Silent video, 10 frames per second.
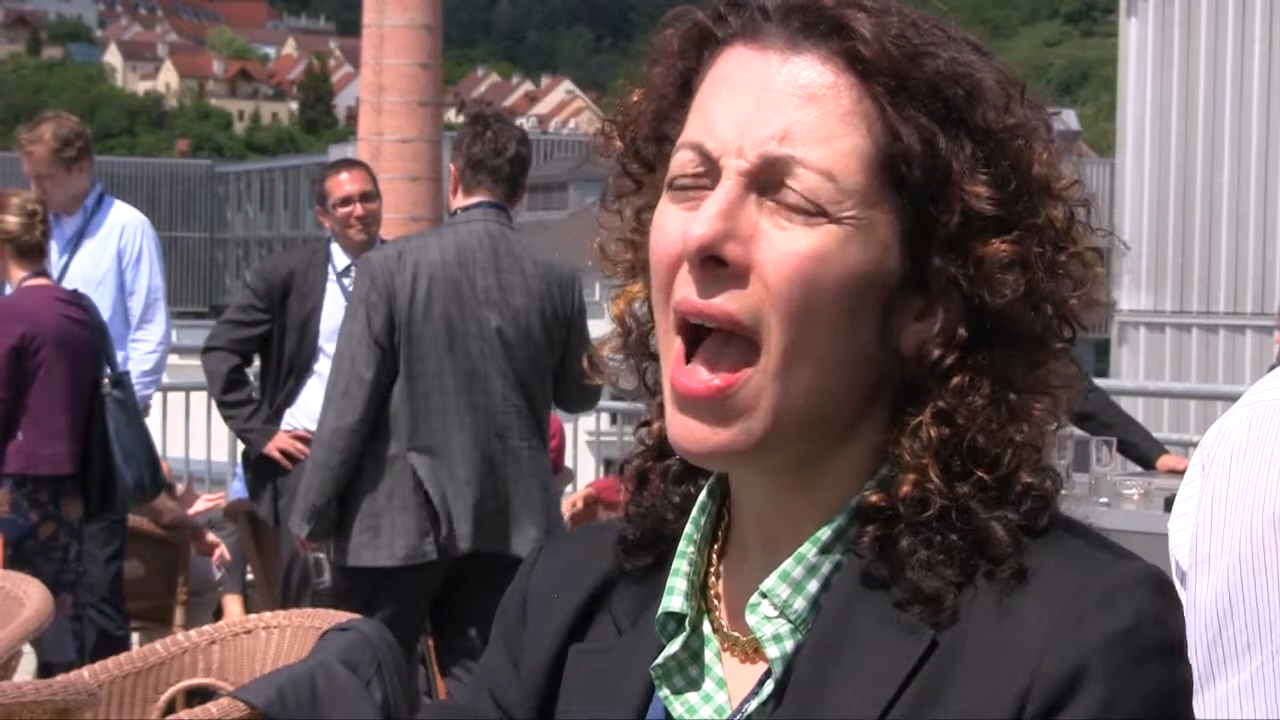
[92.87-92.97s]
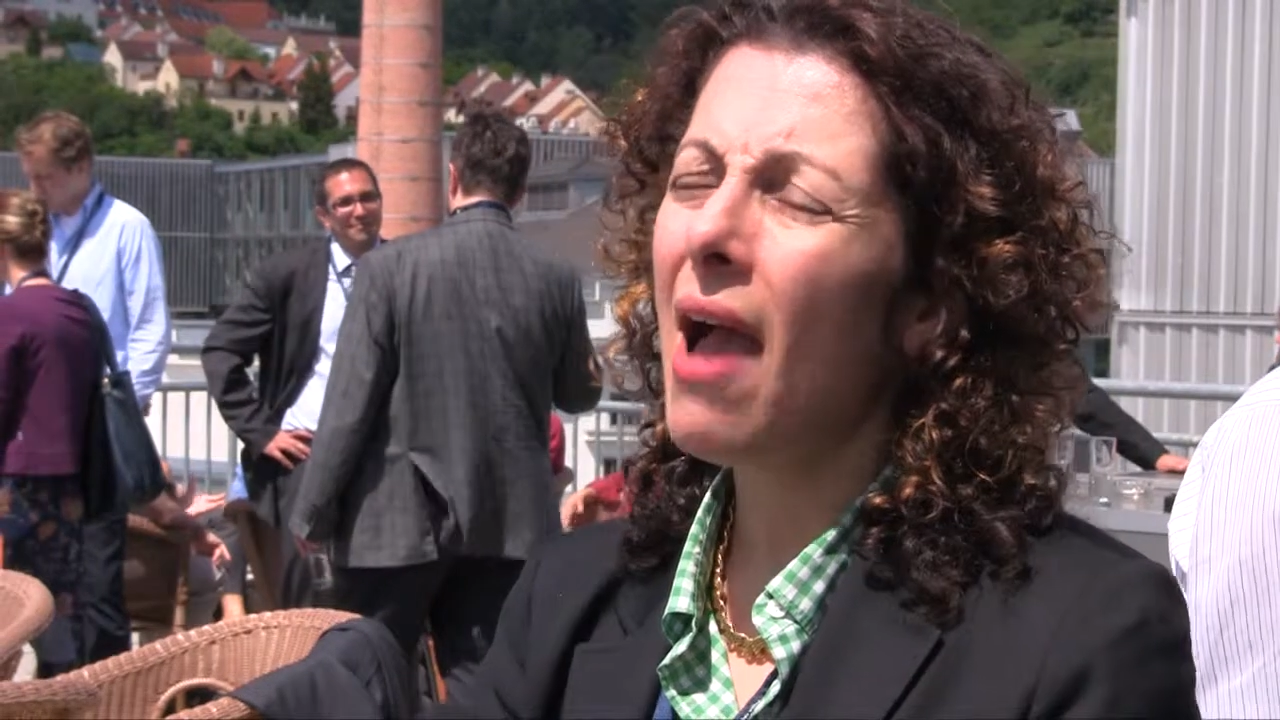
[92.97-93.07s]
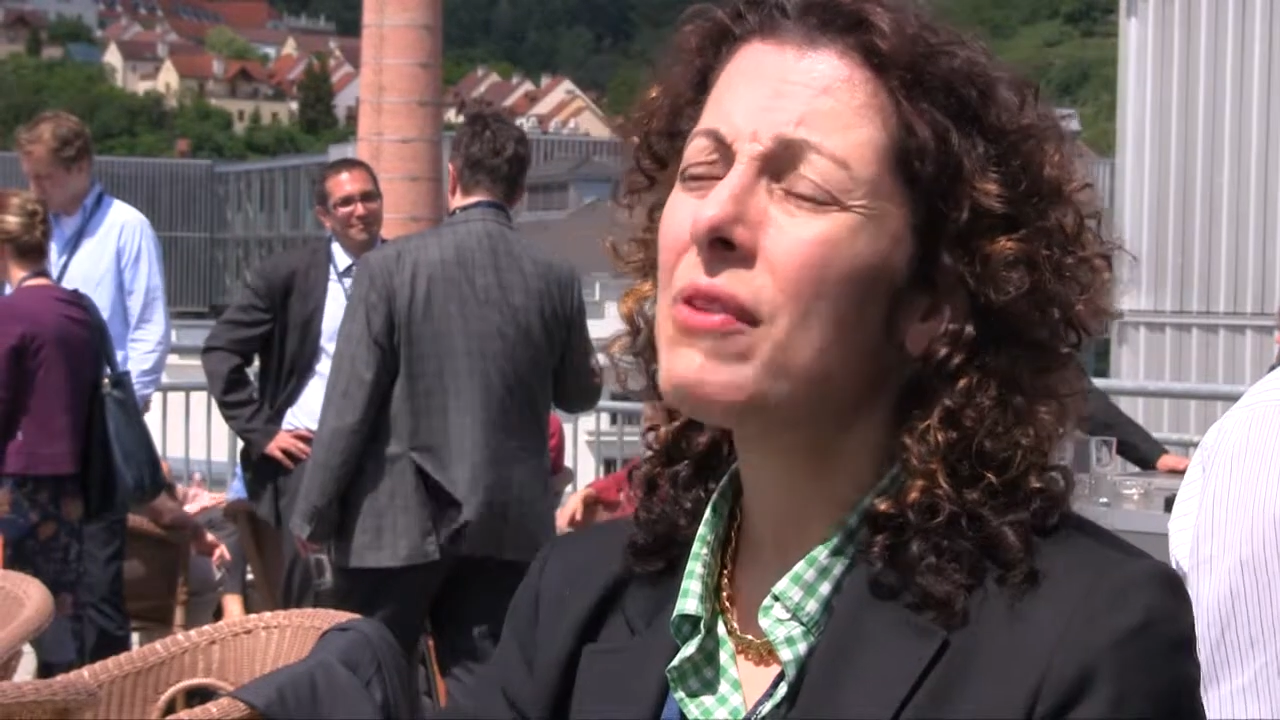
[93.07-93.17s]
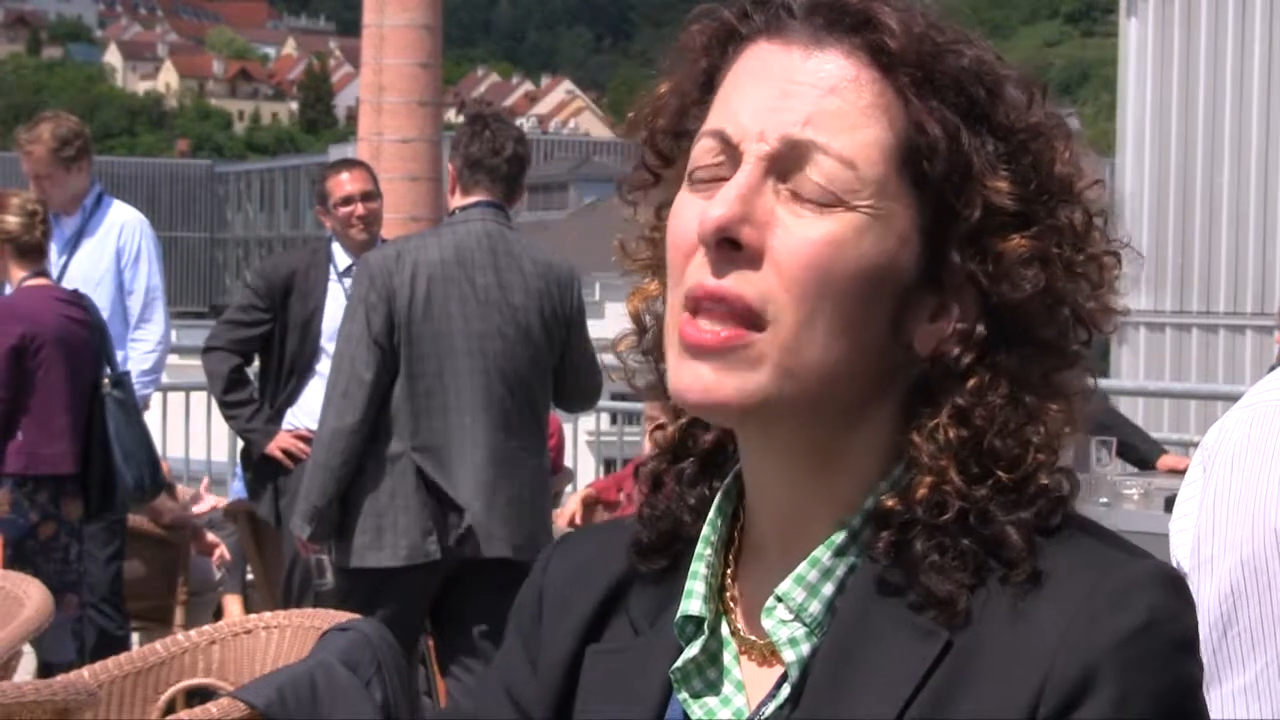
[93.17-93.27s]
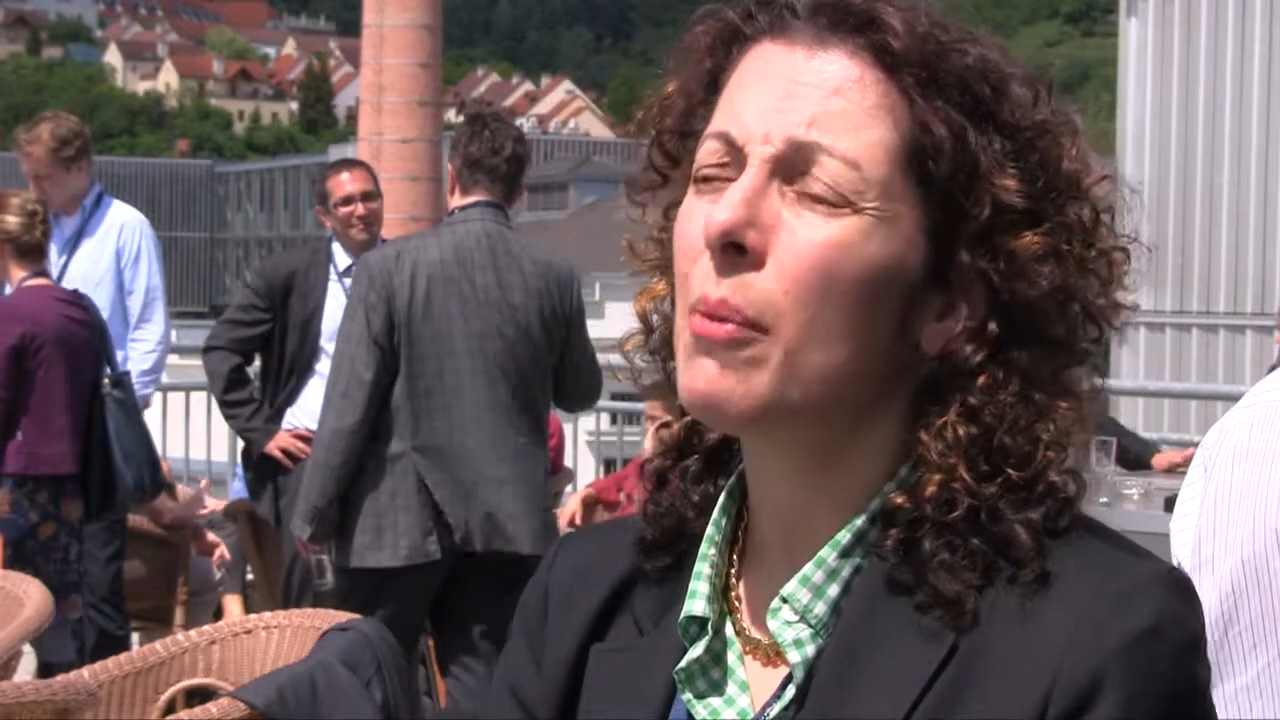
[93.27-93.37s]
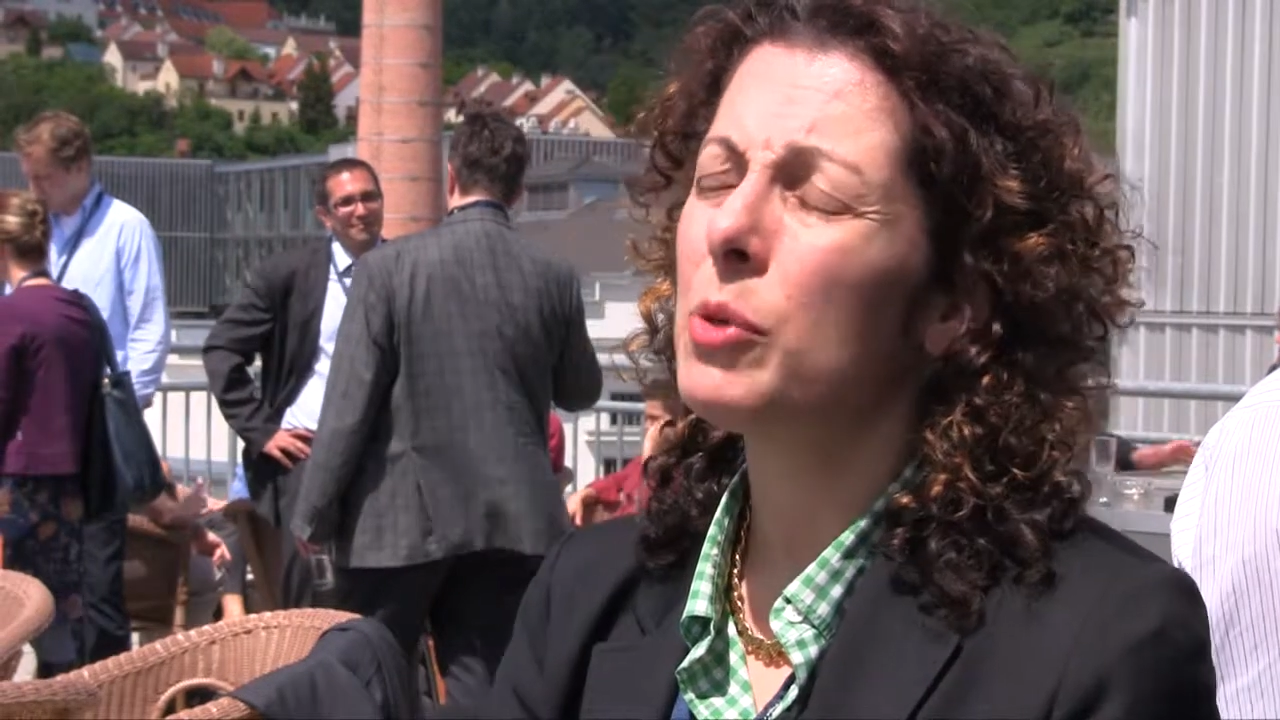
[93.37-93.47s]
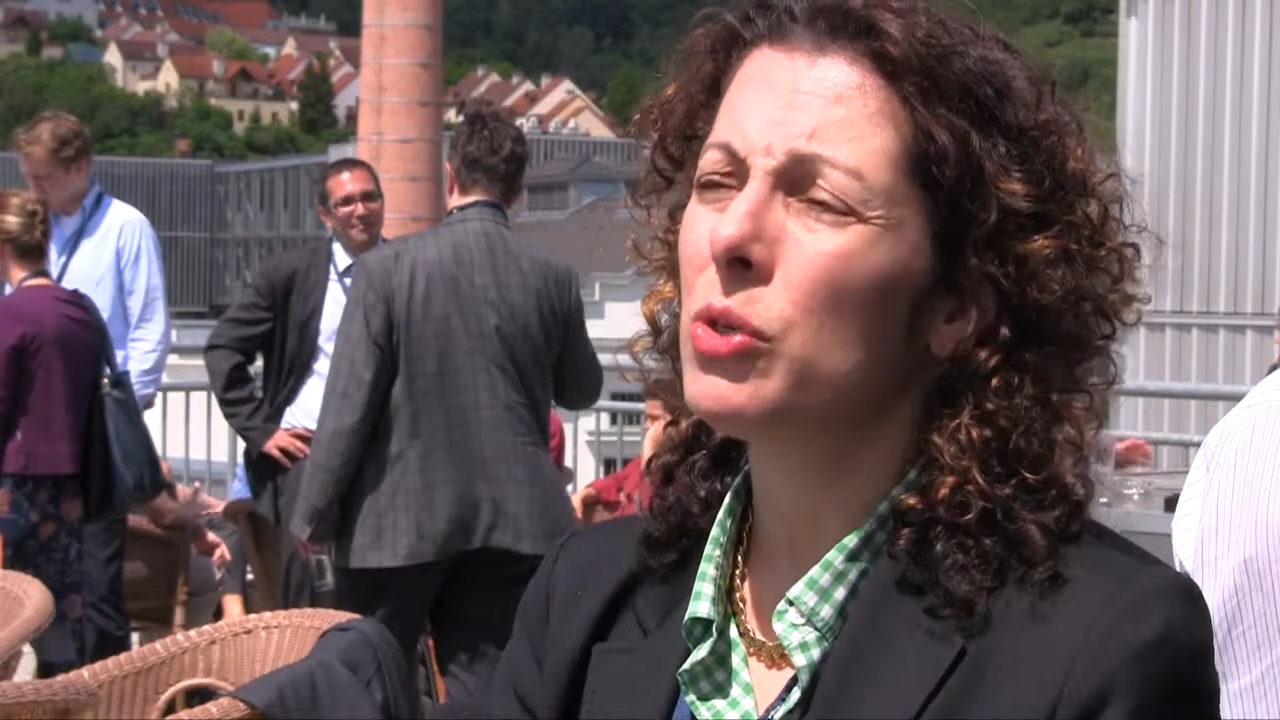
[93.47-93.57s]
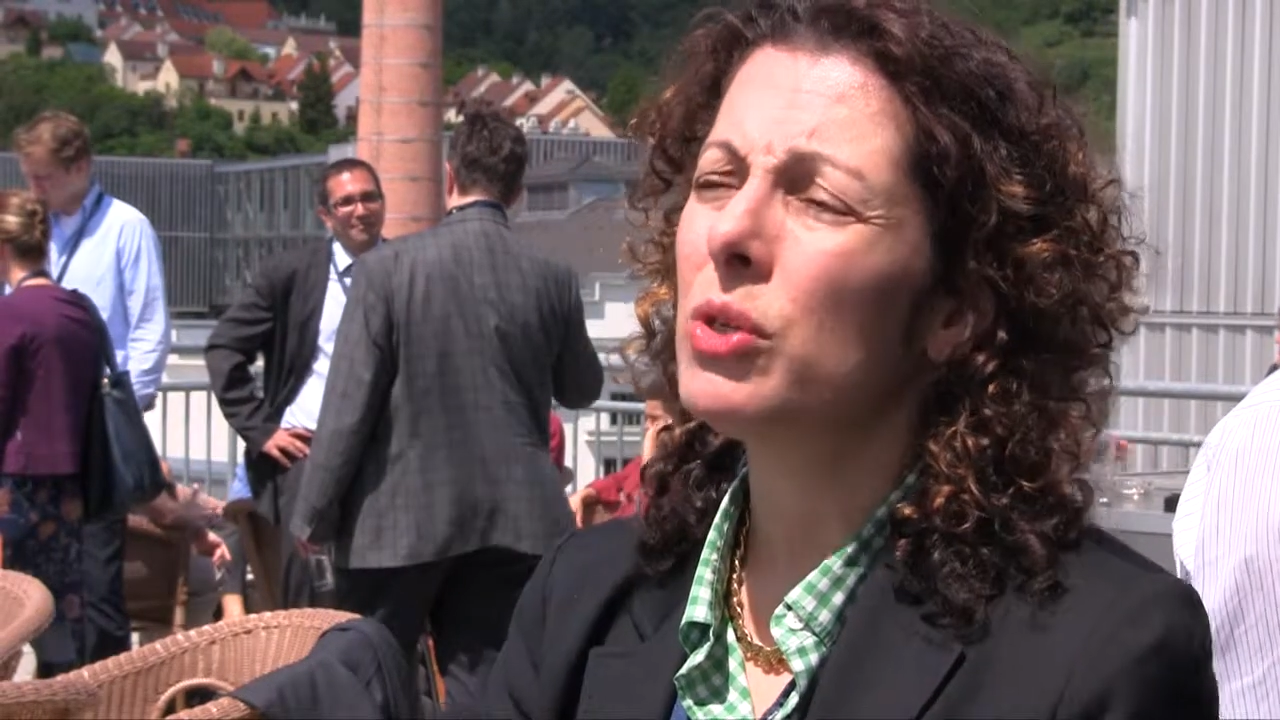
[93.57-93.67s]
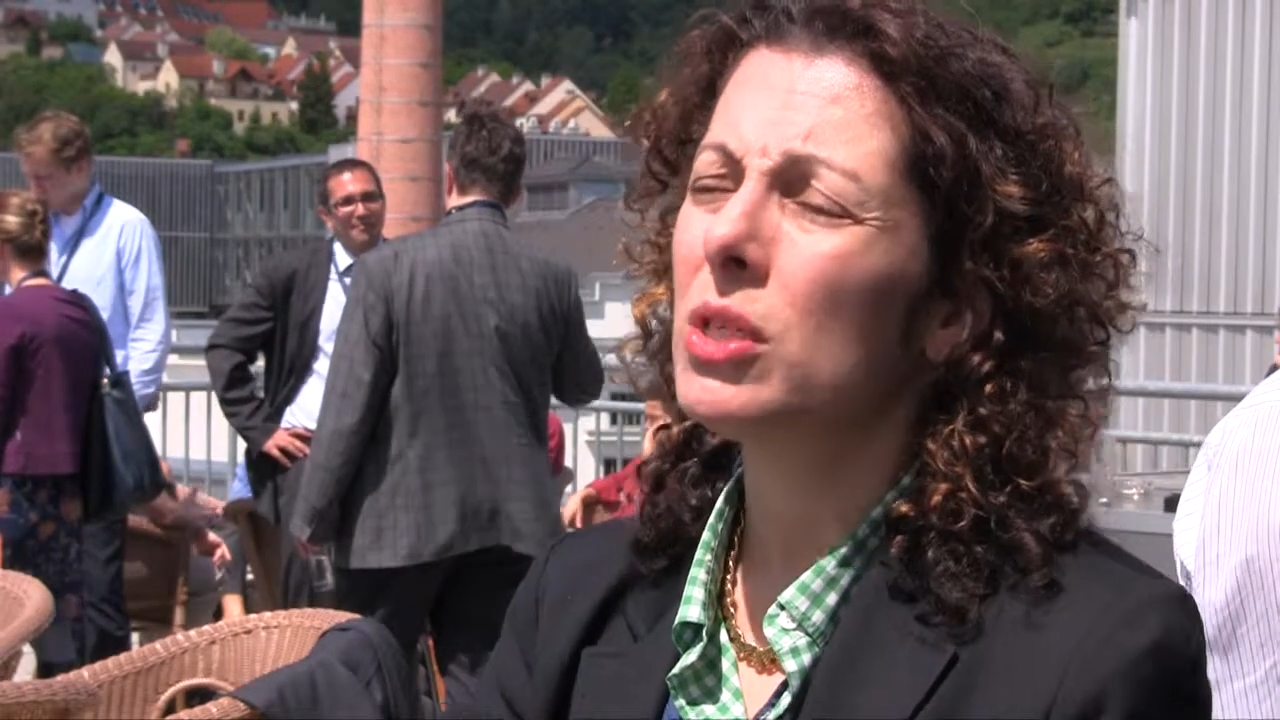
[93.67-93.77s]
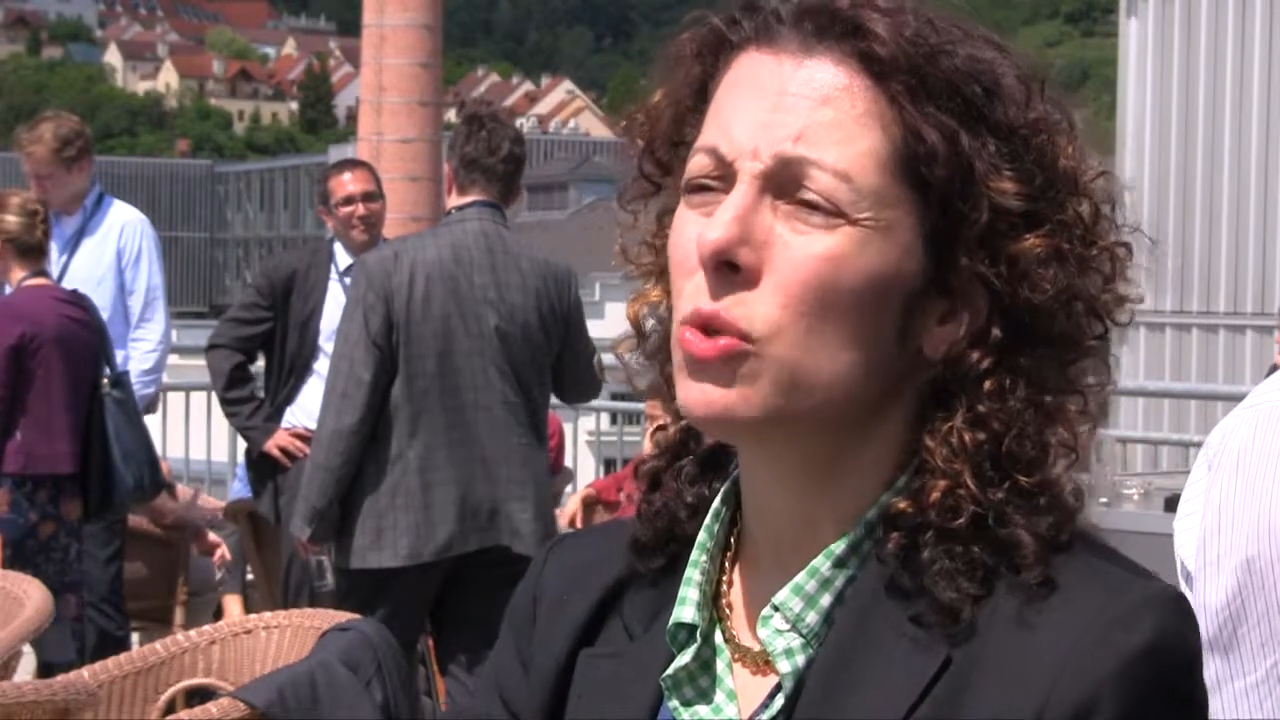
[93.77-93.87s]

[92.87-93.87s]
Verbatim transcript: having the opportunity